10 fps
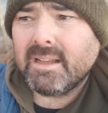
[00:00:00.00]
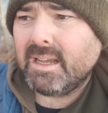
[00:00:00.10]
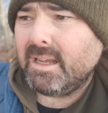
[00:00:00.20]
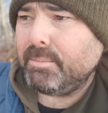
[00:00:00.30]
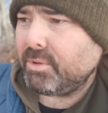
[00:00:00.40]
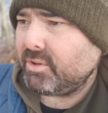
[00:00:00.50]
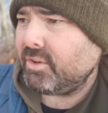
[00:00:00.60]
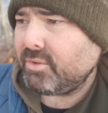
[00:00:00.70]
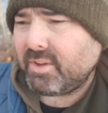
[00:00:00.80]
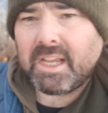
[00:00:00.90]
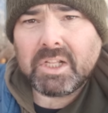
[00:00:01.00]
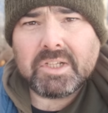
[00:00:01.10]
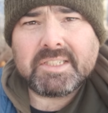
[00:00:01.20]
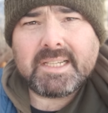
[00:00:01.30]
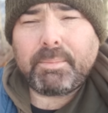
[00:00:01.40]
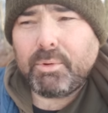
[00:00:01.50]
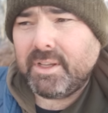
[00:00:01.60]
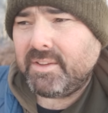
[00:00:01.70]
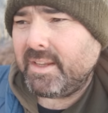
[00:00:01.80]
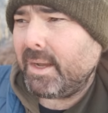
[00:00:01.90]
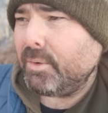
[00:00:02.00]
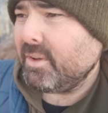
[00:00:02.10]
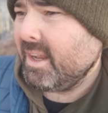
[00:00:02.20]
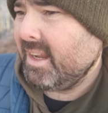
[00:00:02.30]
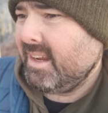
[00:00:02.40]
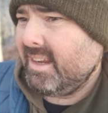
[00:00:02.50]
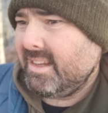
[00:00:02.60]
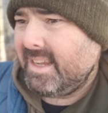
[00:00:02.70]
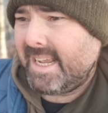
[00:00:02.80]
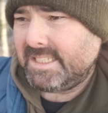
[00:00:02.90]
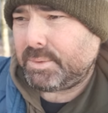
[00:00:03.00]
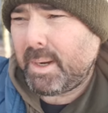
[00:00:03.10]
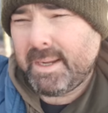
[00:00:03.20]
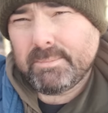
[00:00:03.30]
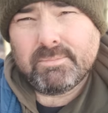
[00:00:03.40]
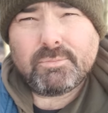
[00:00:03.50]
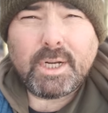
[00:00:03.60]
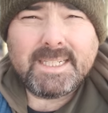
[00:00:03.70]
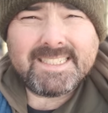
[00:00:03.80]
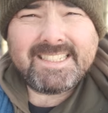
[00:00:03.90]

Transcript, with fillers: uh, but they do take a lot of separating out. Hence why I'm trying to